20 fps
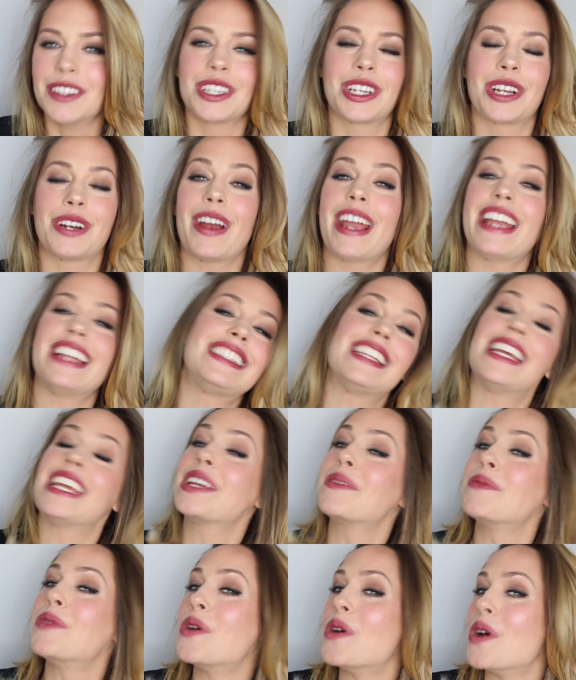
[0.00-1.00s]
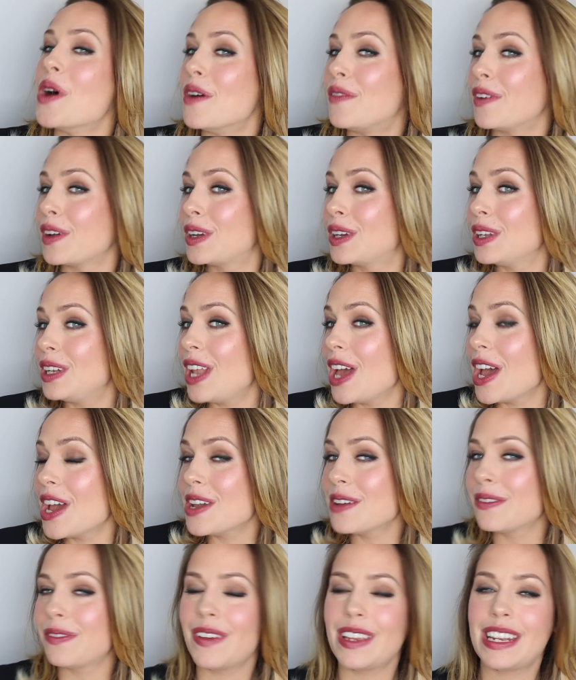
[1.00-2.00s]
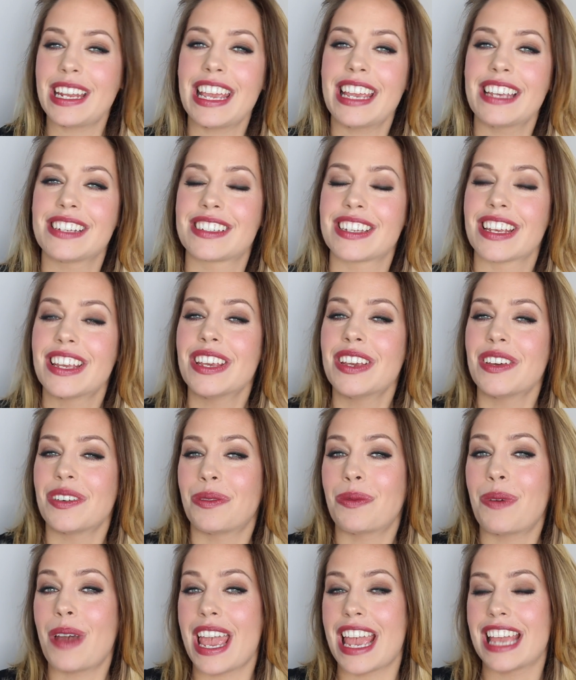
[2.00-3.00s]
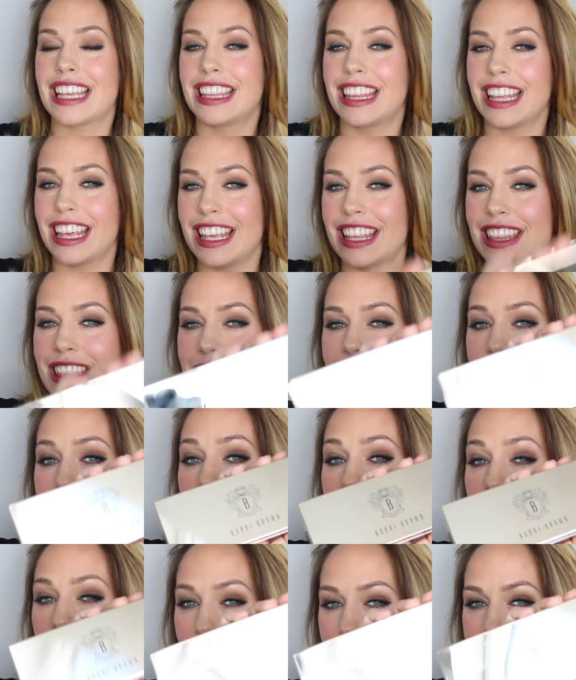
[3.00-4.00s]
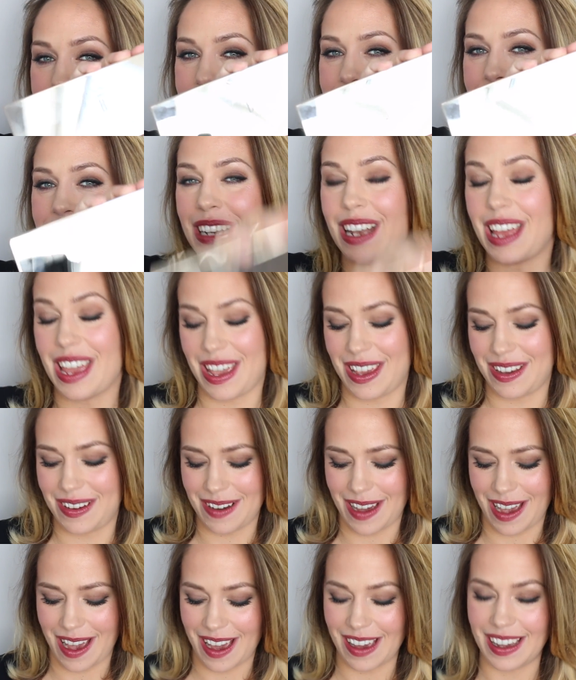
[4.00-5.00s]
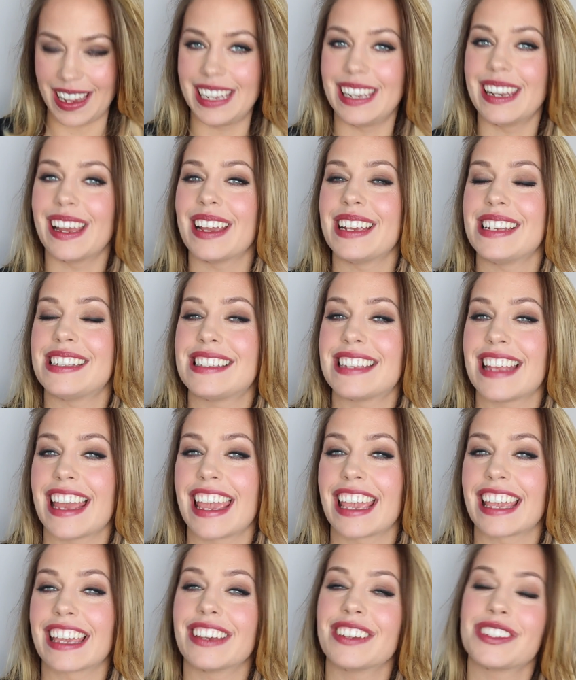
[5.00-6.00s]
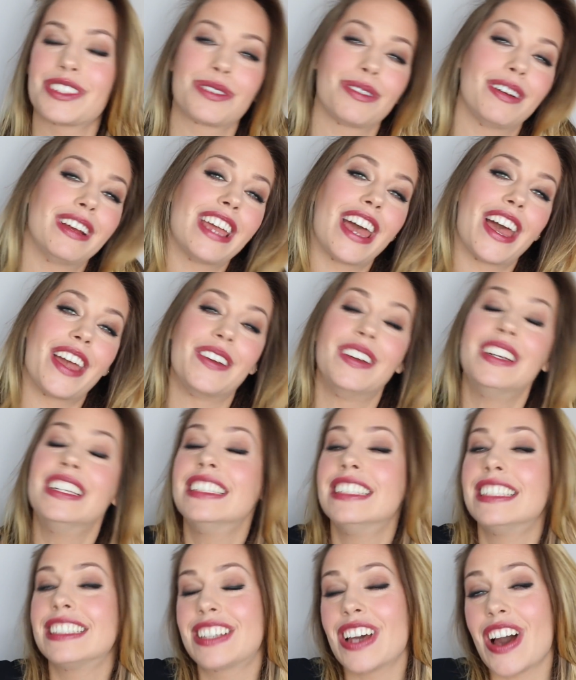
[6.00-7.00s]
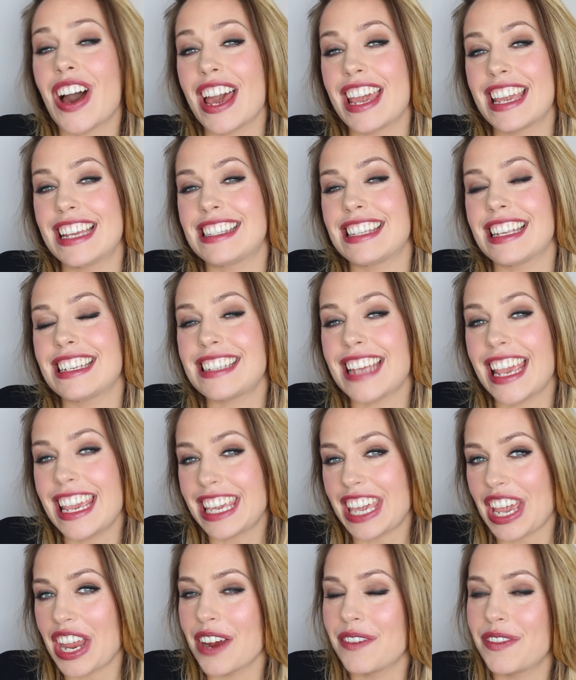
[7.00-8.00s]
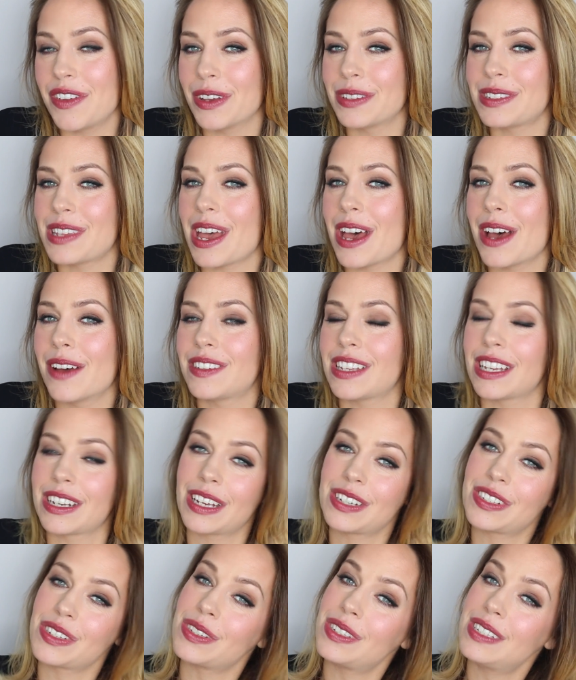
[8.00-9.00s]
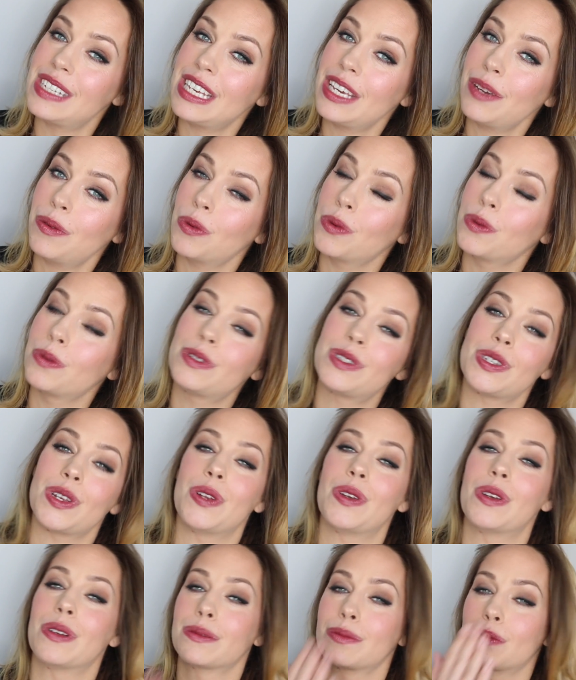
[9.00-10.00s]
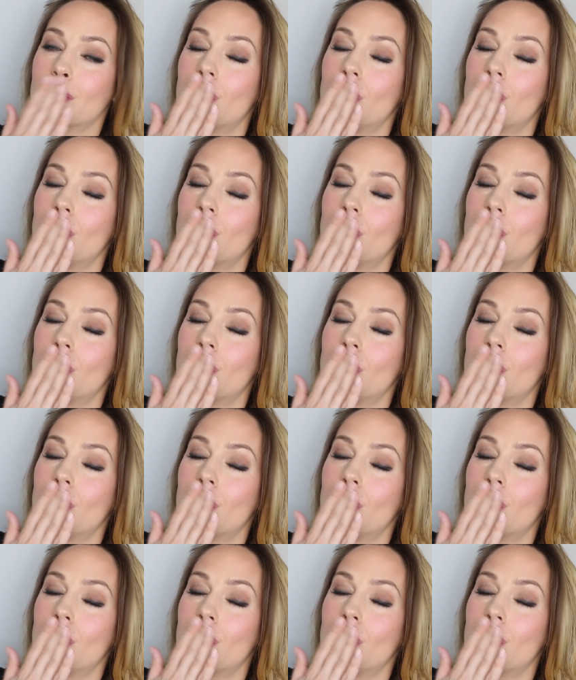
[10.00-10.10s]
creating more of a glow finish with the Bobbi to Glow highlighting trio. Guys, take care of yourselves and I shall see you all soon.